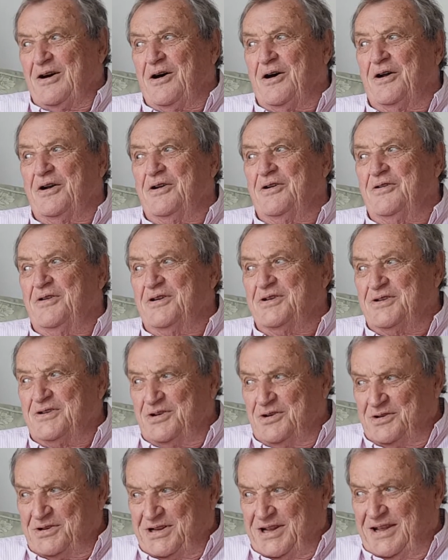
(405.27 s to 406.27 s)
Honour and
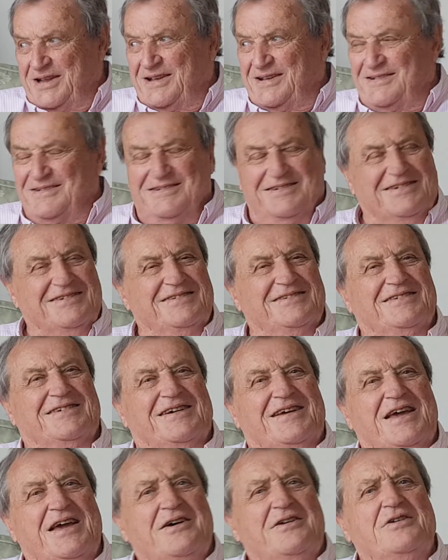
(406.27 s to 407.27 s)
duty.
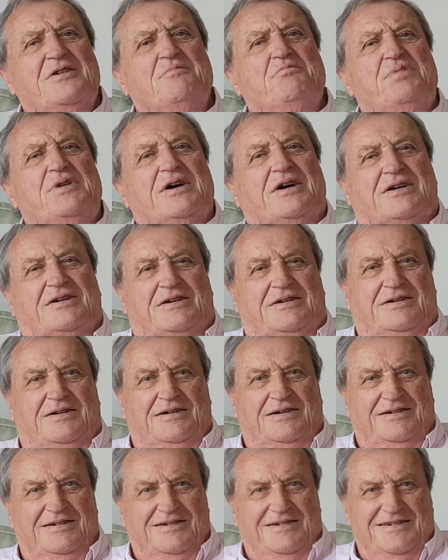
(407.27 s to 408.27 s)
Eer en plig.
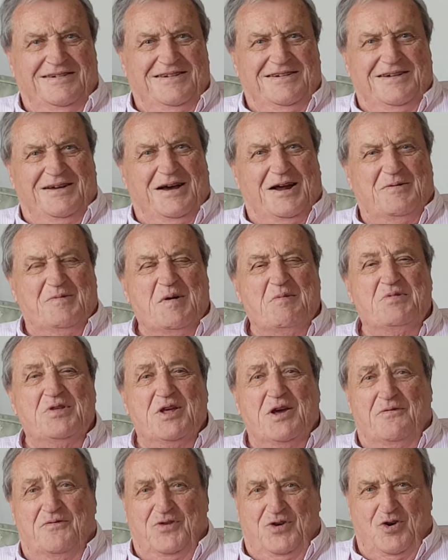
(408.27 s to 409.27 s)
I remember the
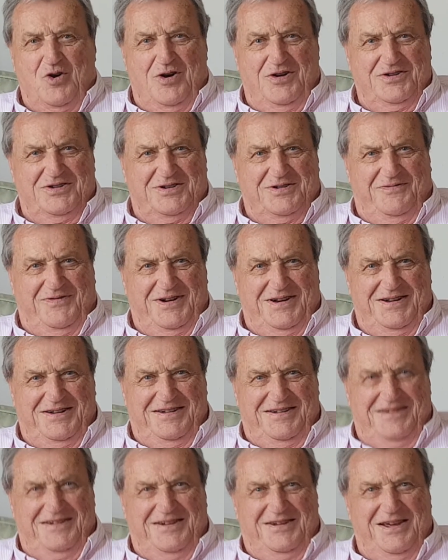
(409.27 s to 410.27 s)
Afrikaans of it.
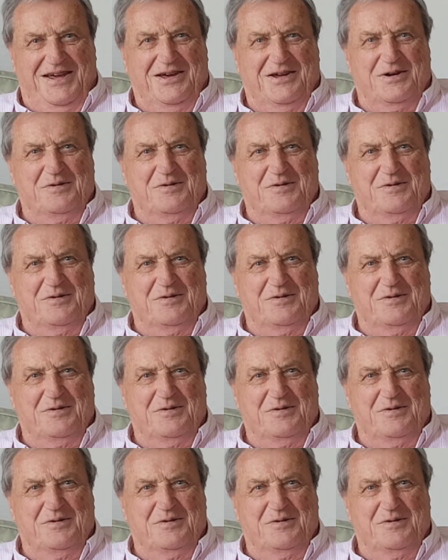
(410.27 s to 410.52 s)
Eer